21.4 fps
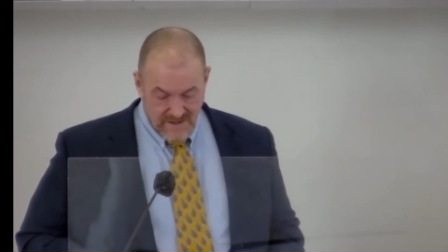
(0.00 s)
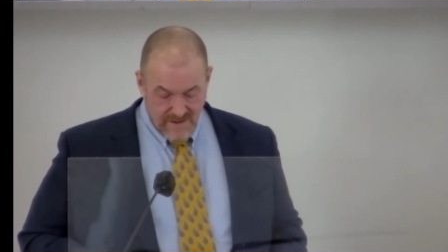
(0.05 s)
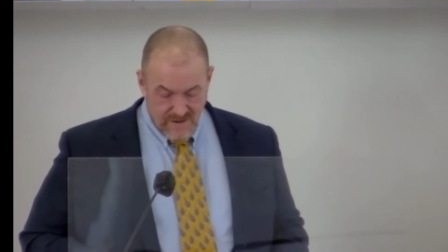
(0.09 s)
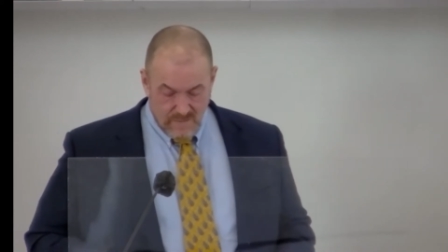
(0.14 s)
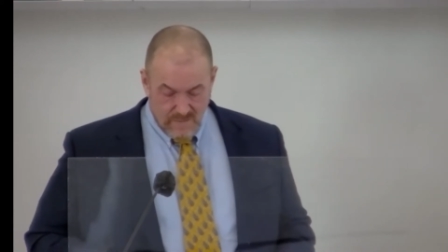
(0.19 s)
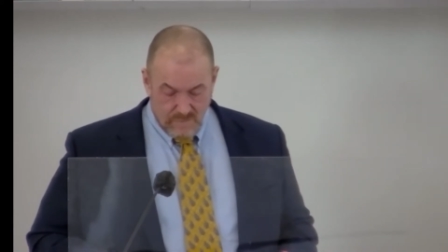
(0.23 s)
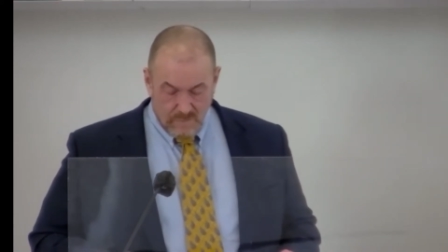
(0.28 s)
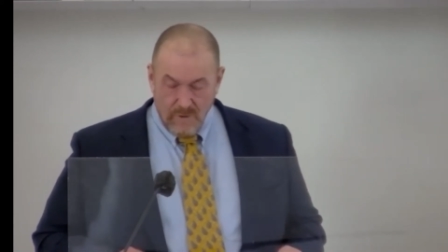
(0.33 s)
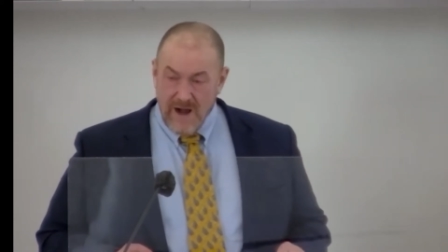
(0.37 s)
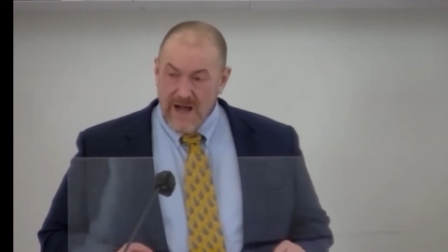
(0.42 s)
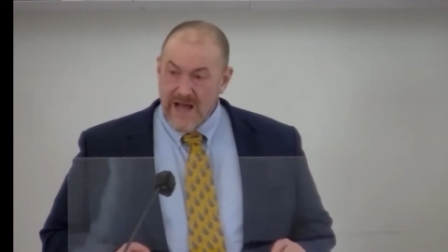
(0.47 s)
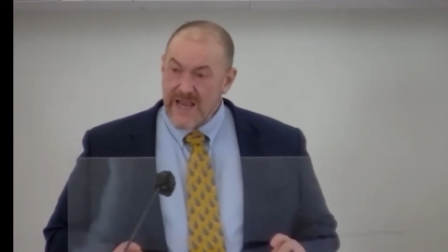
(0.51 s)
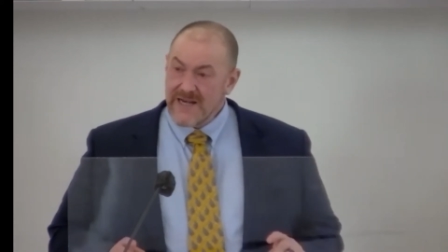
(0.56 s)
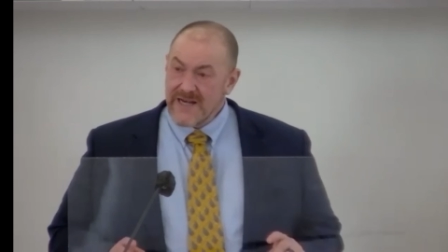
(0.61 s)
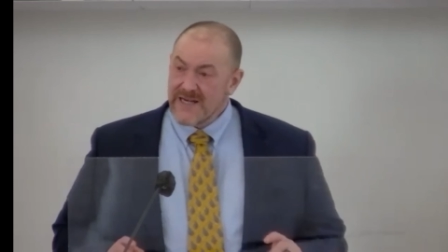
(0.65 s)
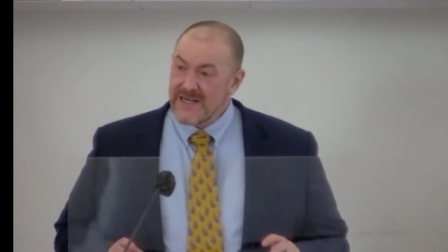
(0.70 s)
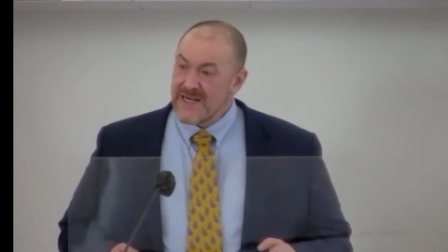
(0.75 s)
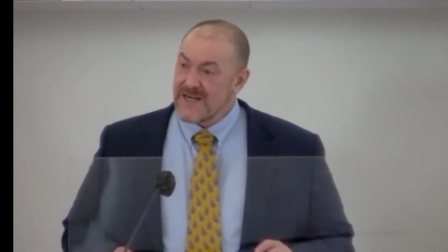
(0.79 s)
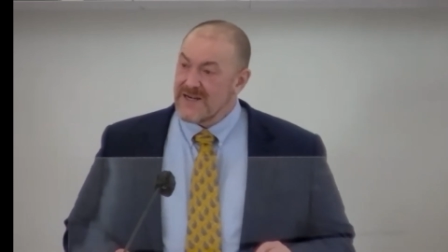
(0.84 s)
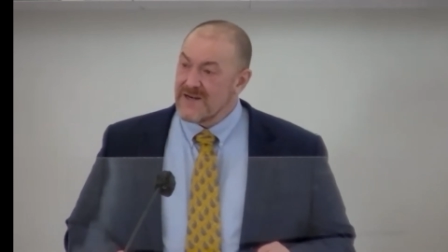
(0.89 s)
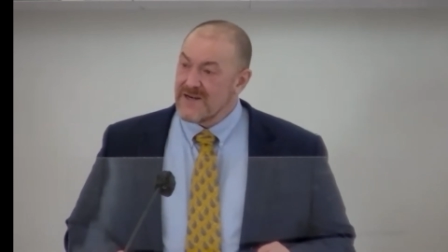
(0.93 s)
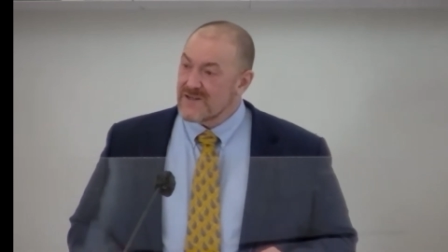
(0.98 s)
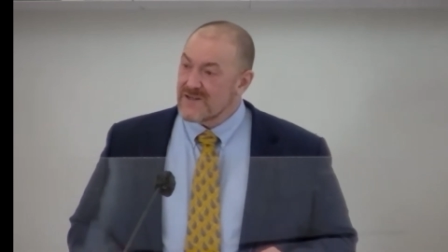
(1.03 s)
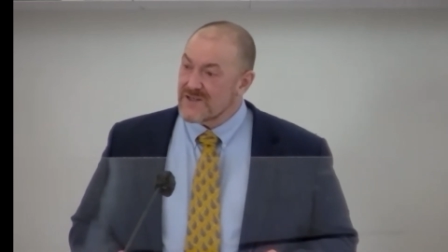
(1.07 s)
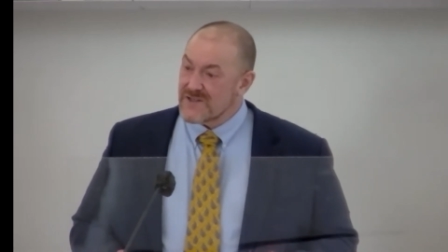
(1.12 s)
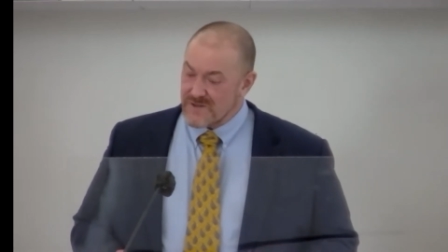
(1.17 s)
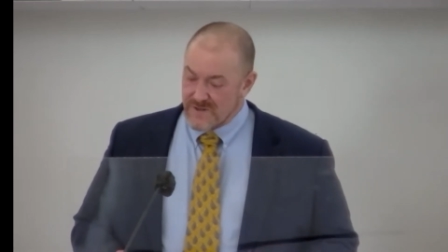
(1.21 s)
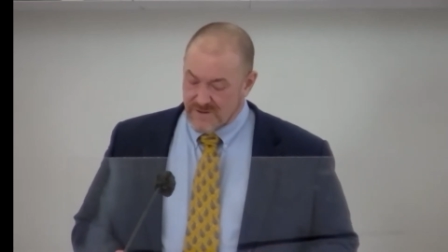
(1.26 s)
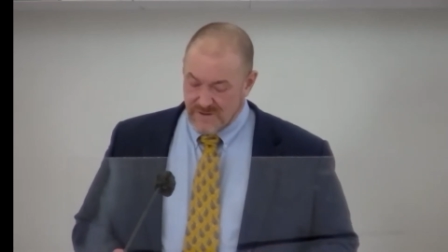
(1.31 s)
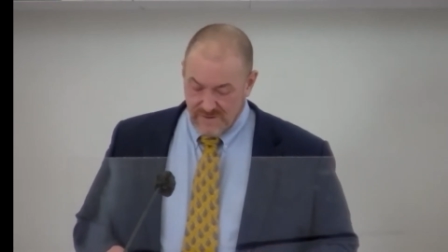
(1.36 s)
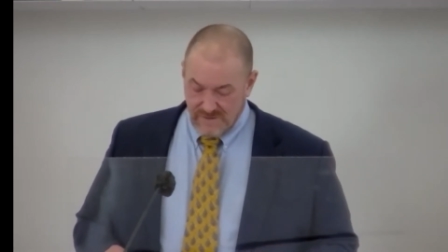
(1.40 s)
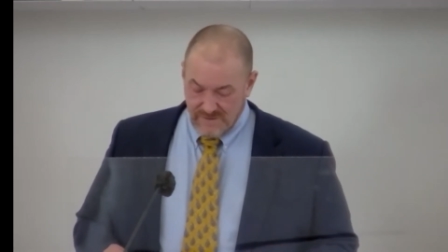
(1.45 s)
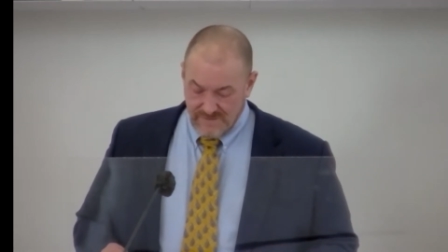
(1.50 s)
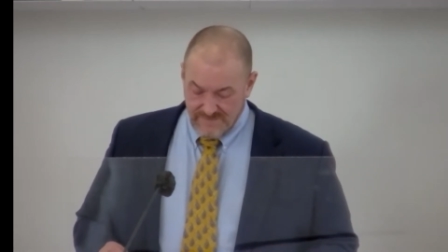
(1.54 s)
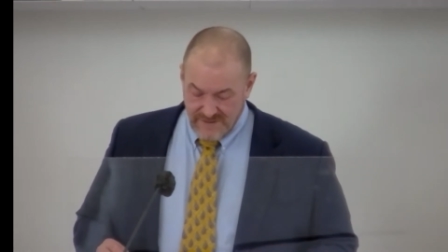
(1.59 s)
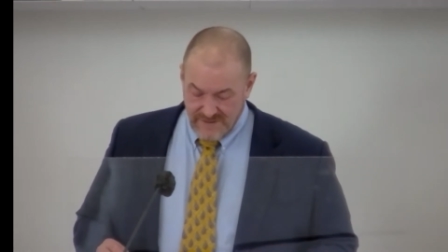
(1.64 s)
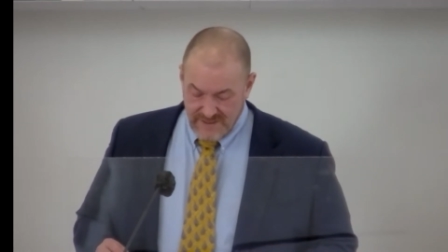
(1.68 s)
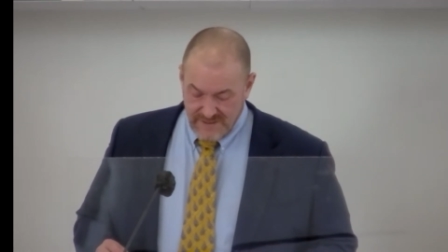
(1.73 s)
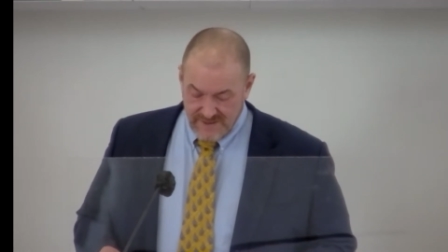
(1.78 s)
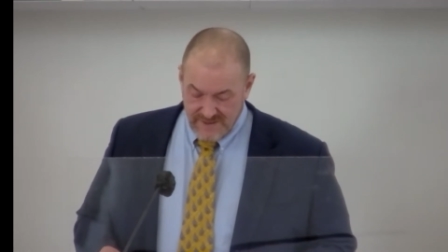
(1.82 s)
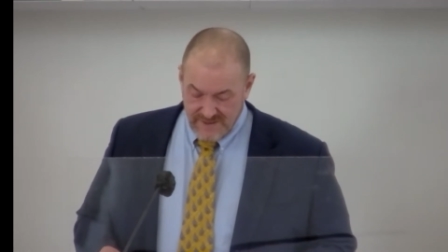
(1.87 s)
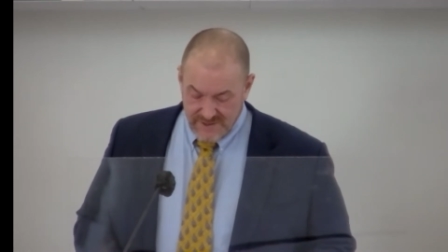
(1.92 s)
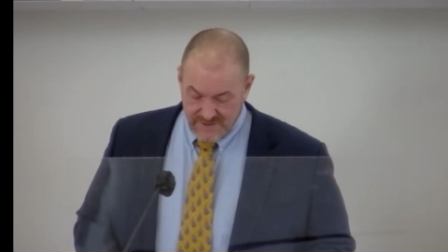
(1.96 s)
Widening your circle of
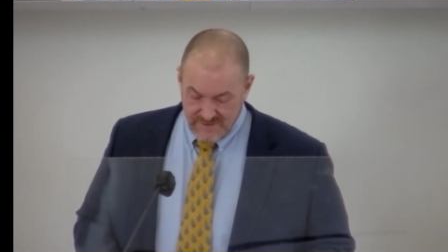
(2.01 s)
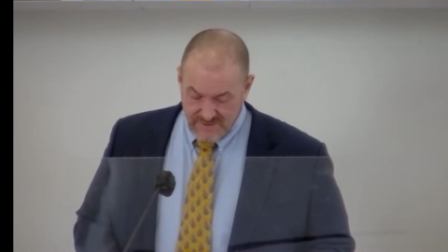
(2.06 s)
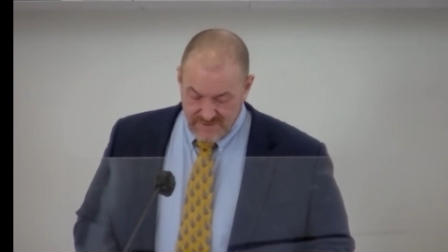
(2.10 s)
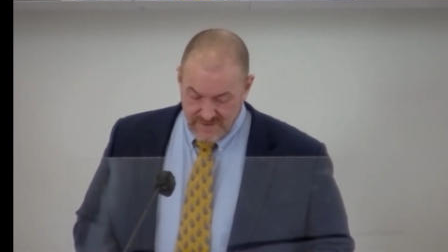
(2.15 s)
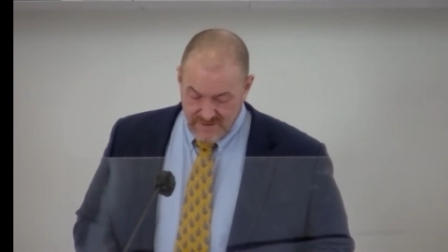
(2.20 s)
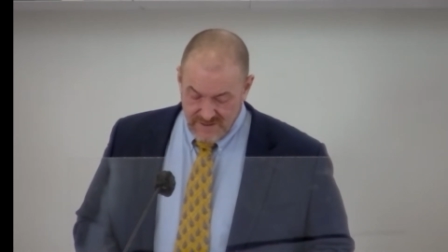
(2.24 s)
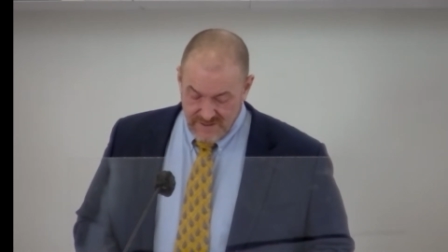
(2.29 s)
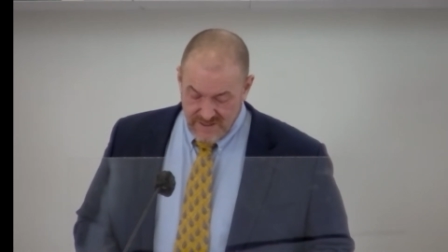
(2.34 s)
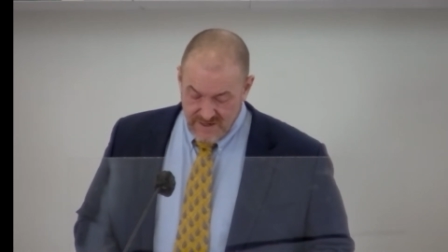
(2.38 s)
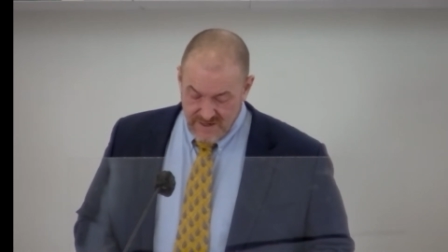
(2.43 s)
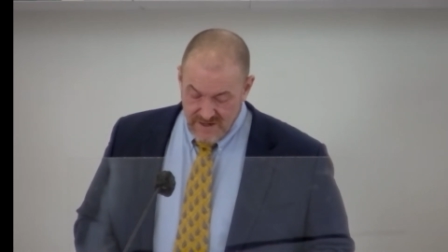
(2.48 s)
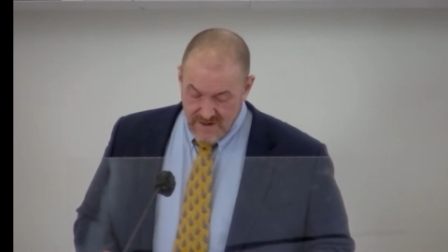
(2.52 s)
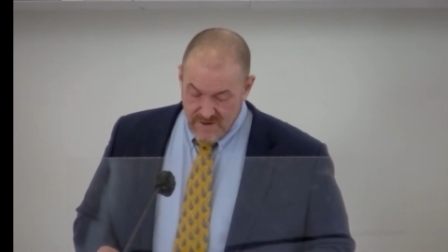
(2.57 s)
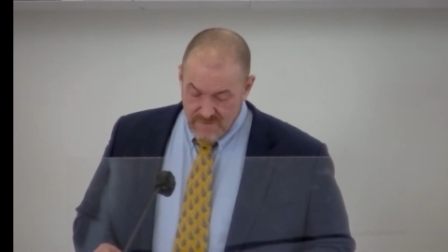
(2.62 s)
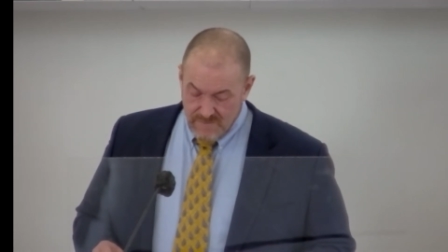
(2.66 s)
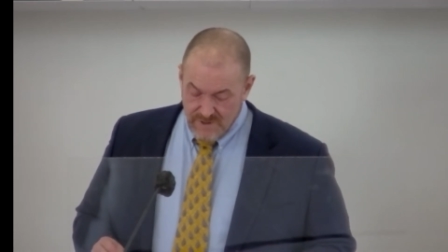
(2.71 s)
concern